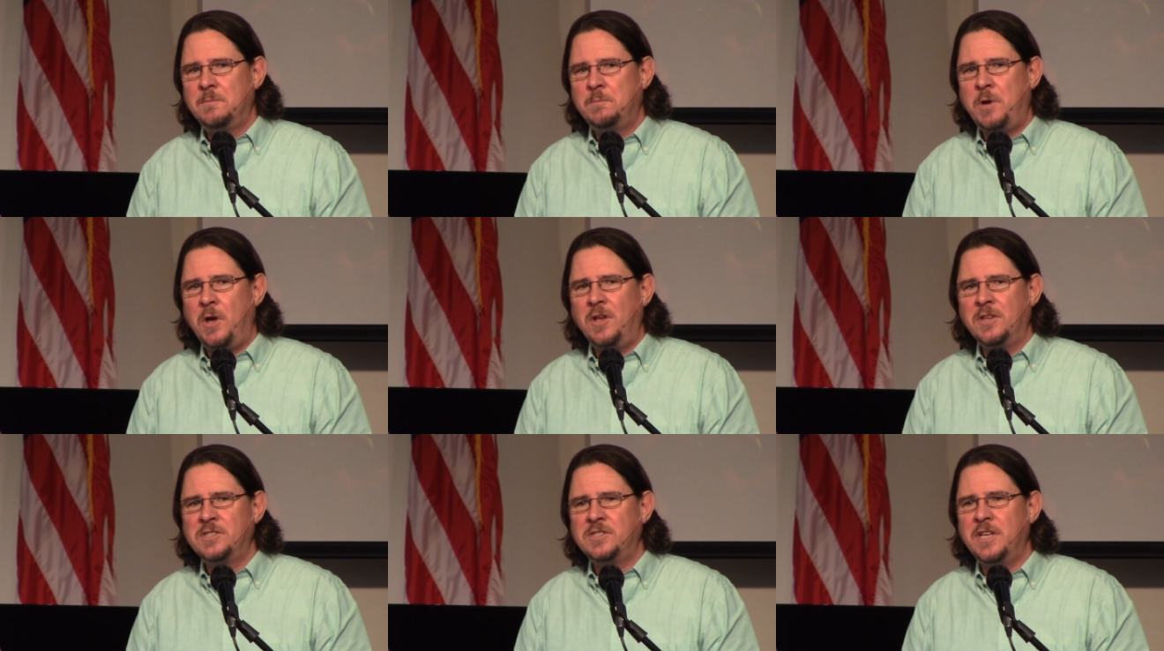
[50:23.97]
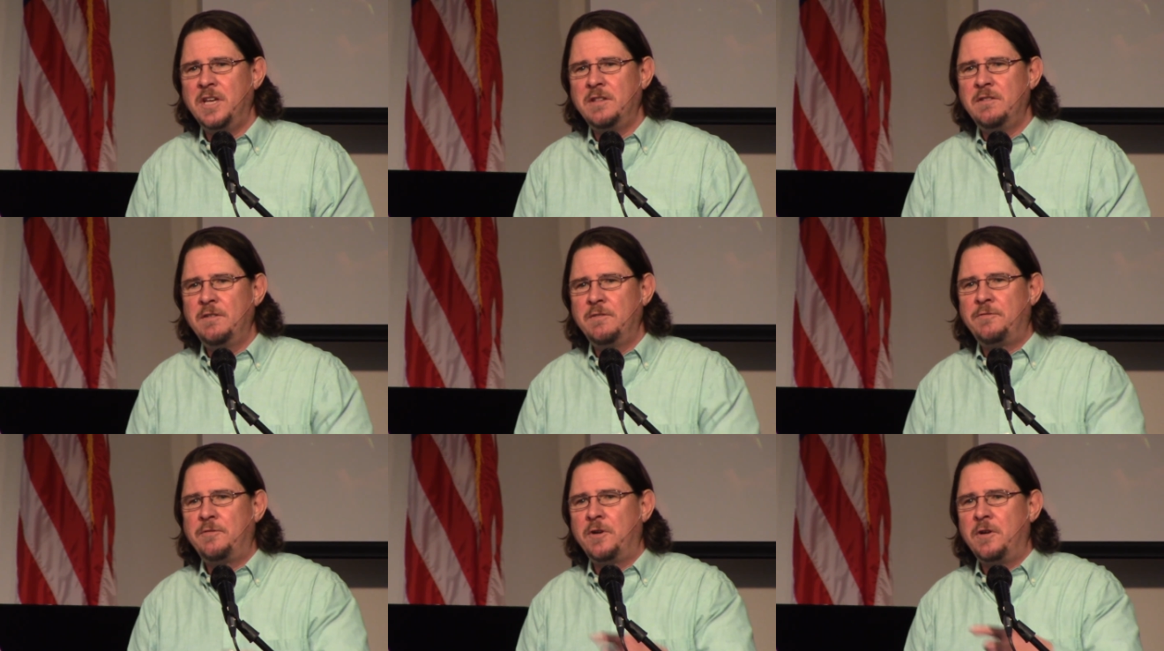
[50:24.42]
Paul said
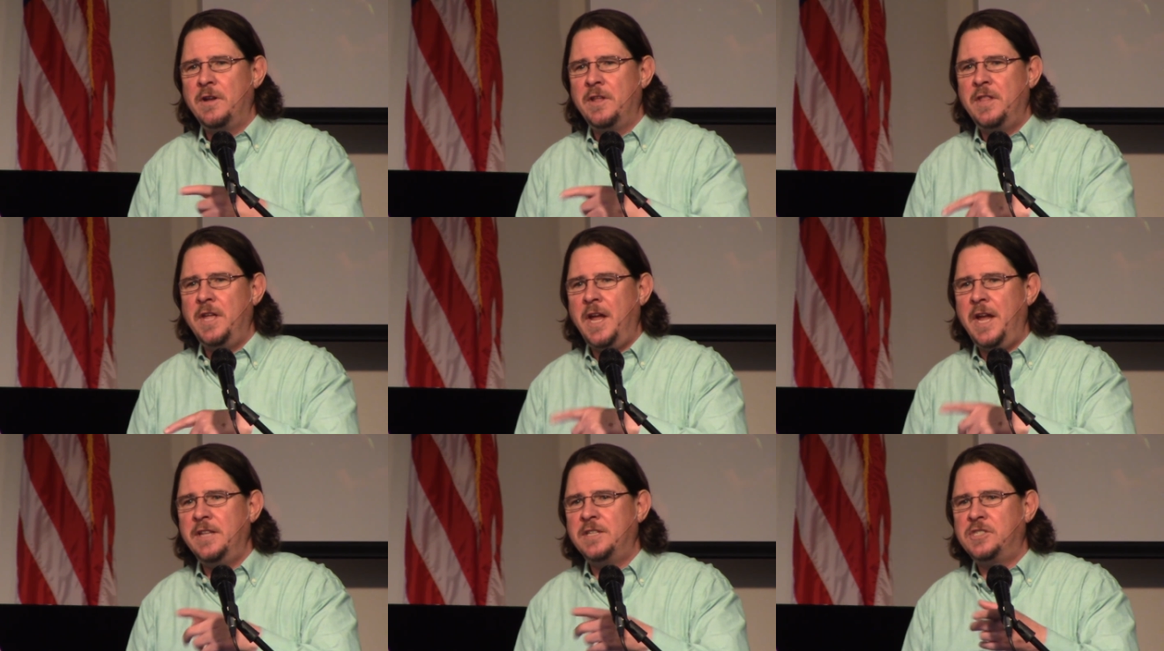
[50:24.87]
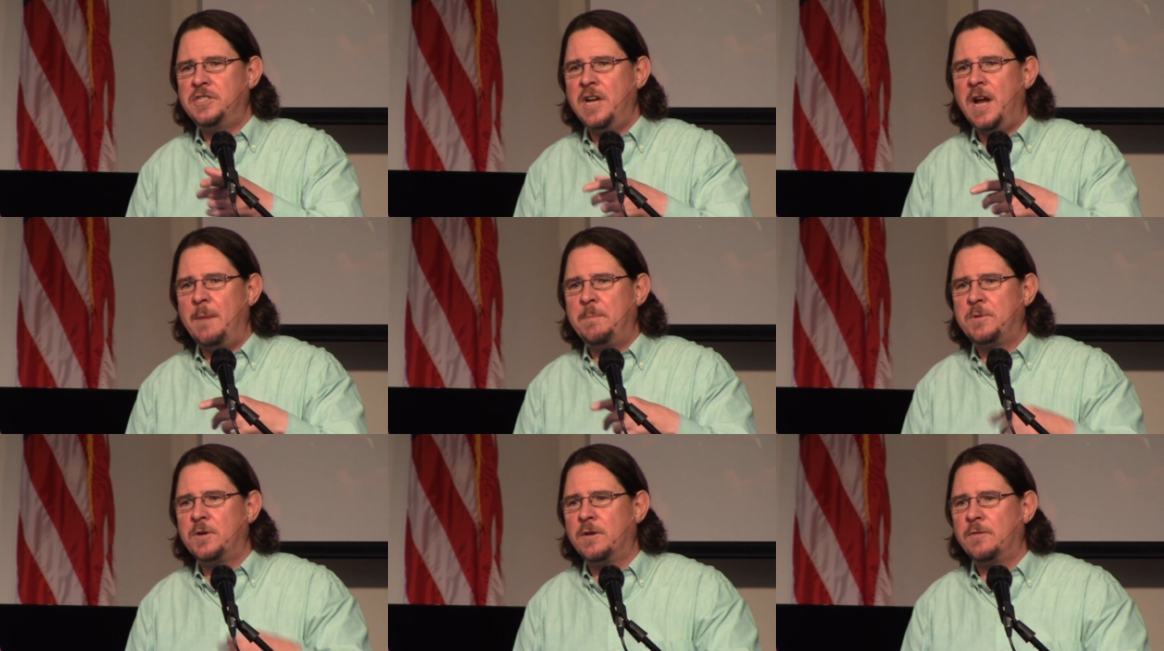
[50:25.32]
in the, first, in the eighth
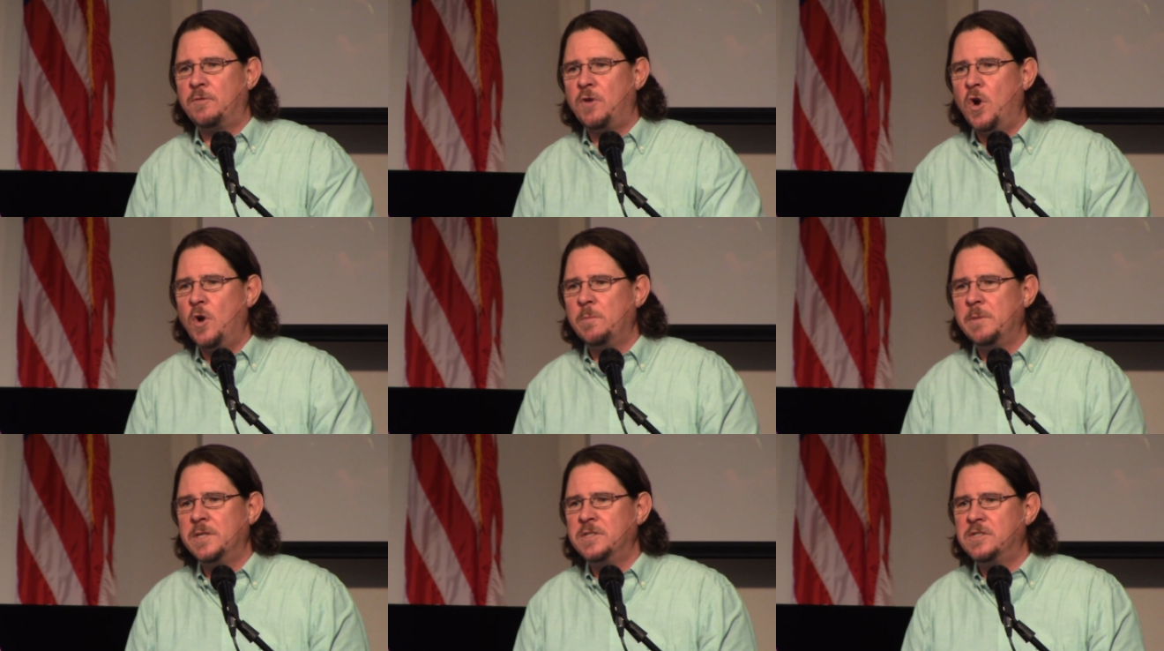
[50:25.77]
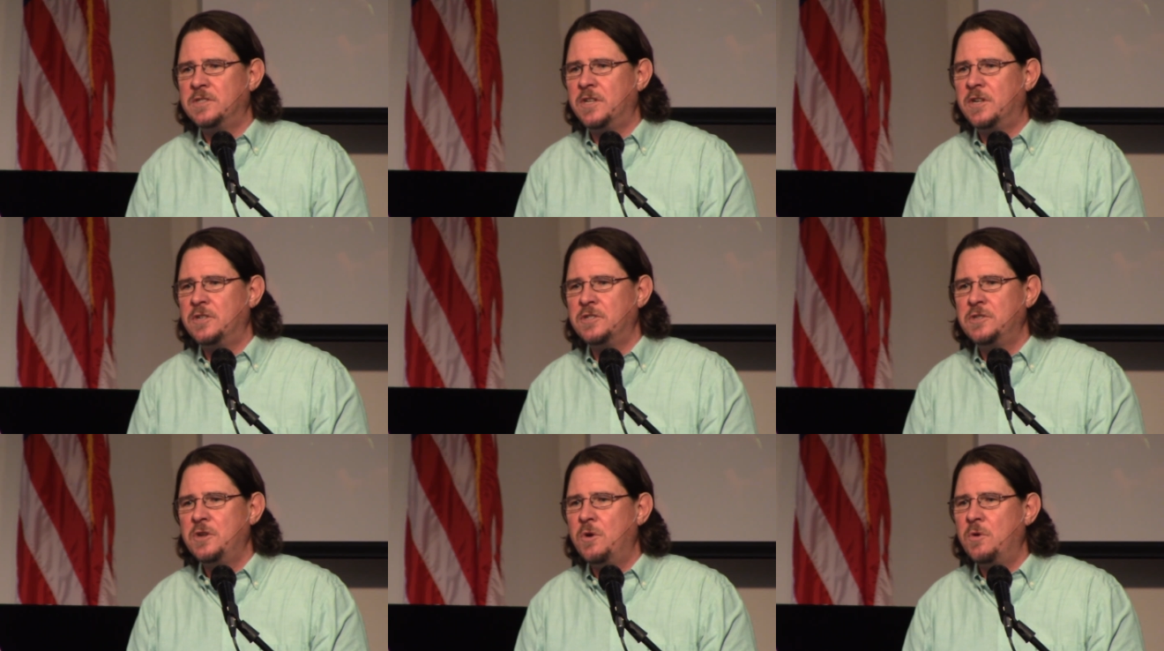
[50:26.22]
chapter of Romans,
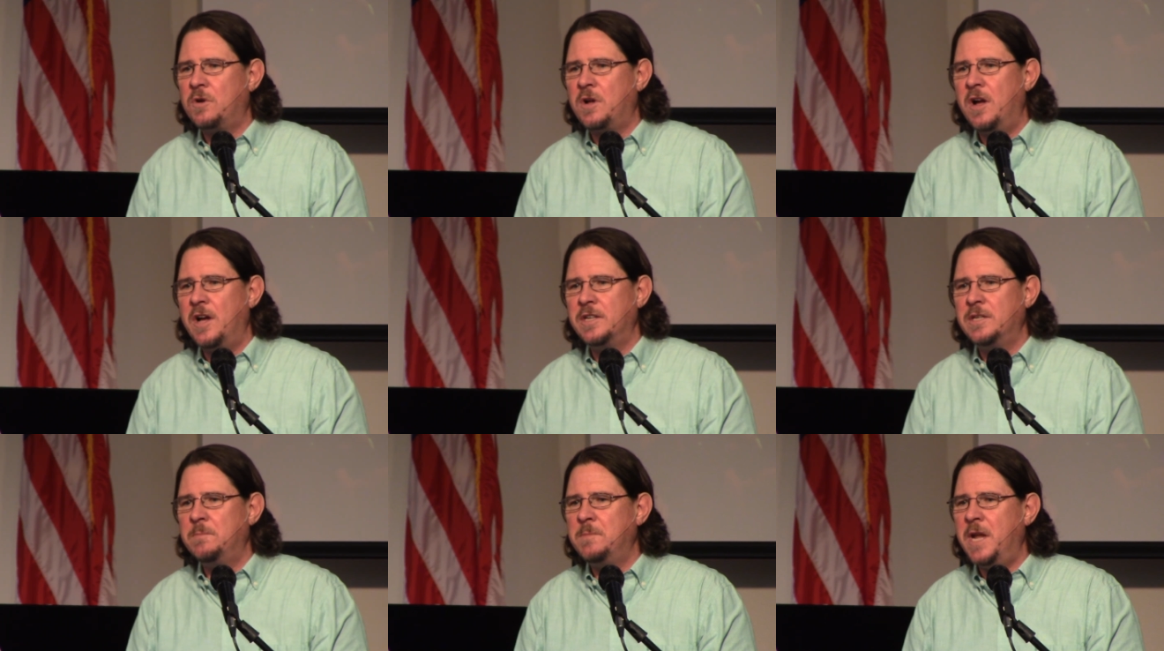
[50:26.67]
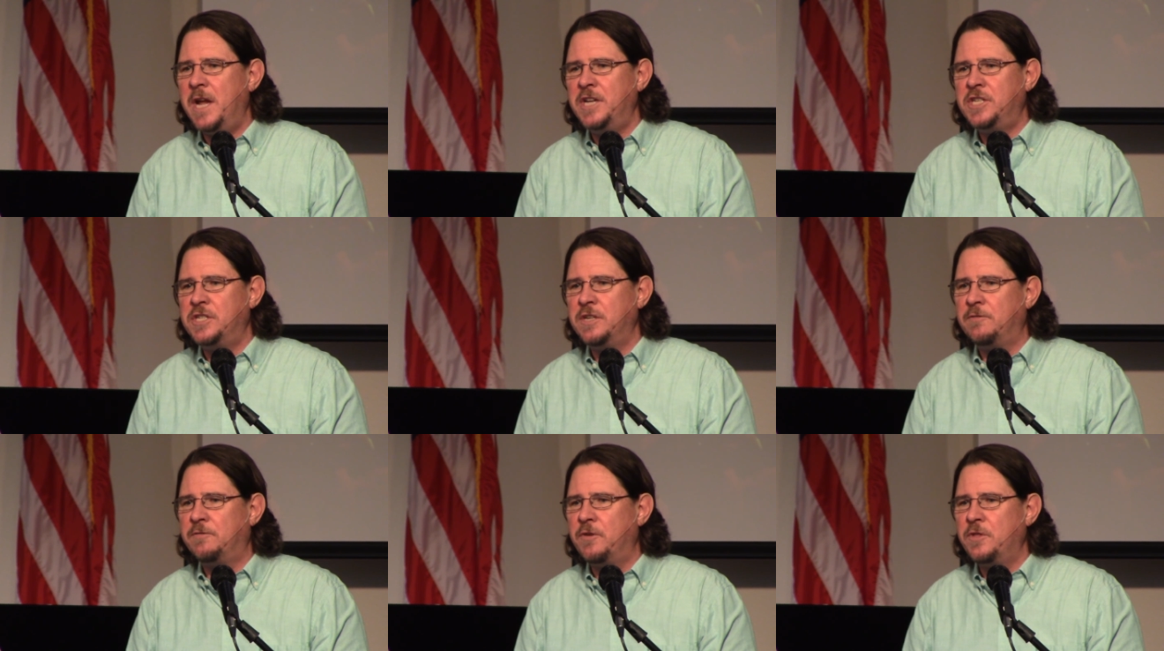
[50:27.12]
there's no
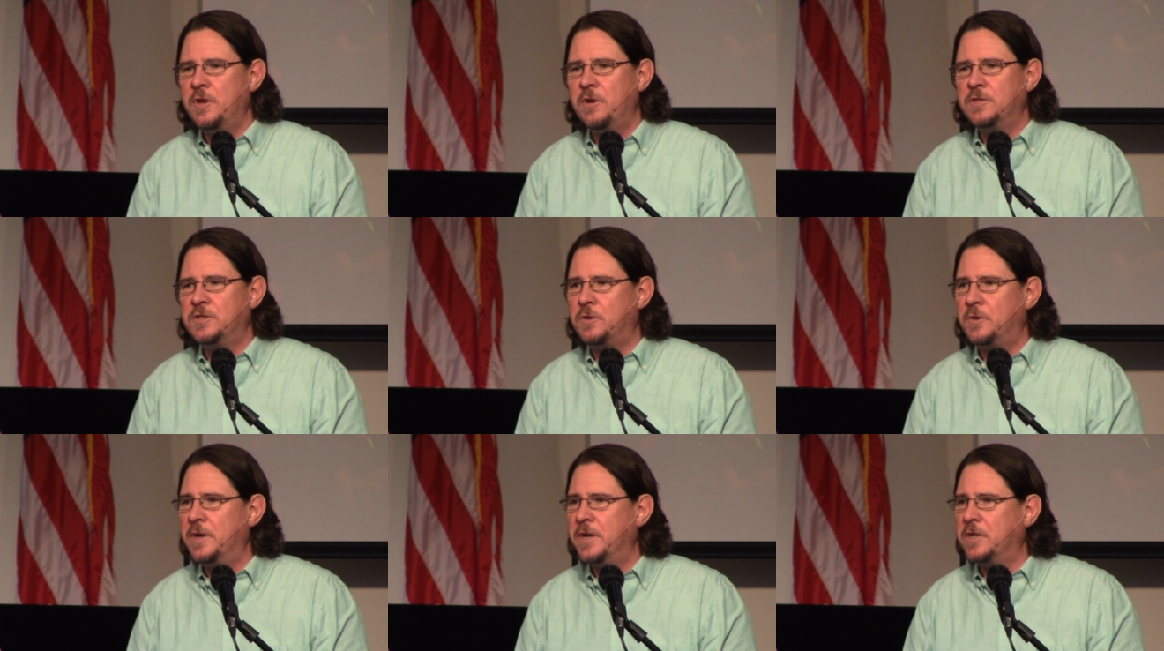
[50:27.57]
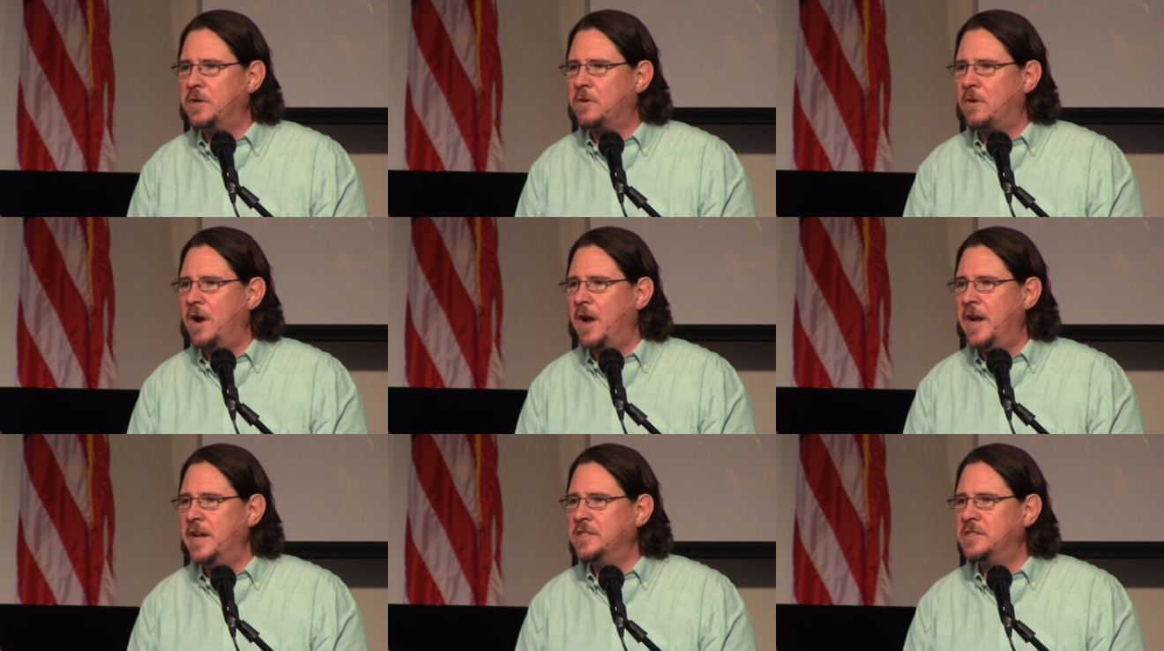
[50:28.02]
condemnation for those that are in
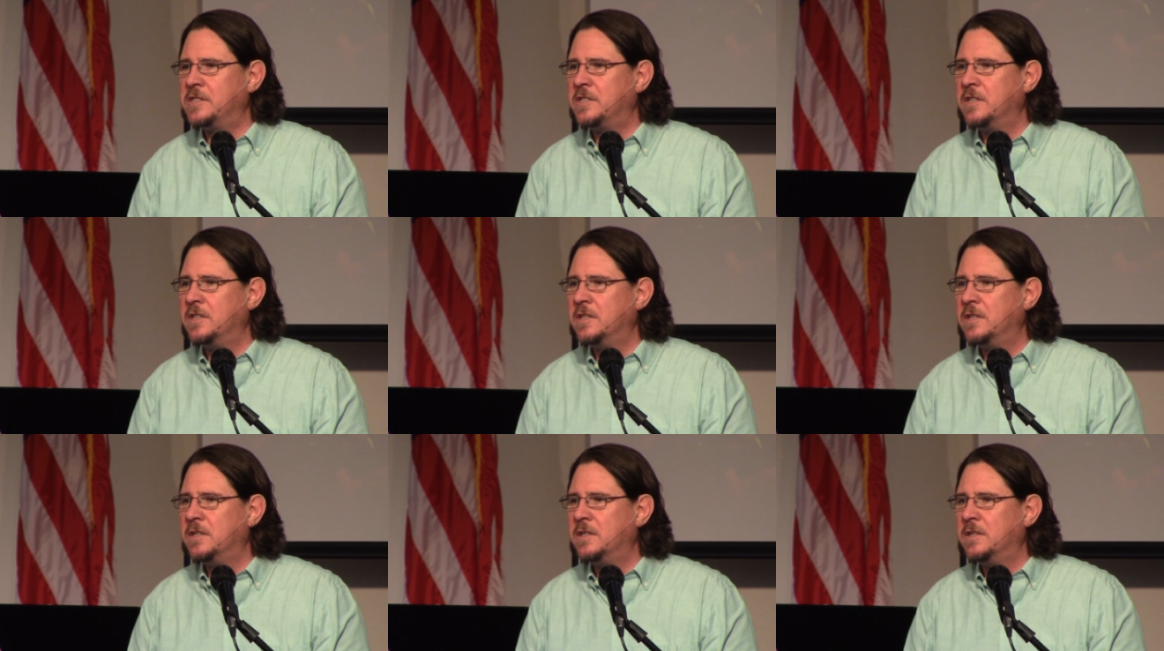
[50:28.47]
Christ.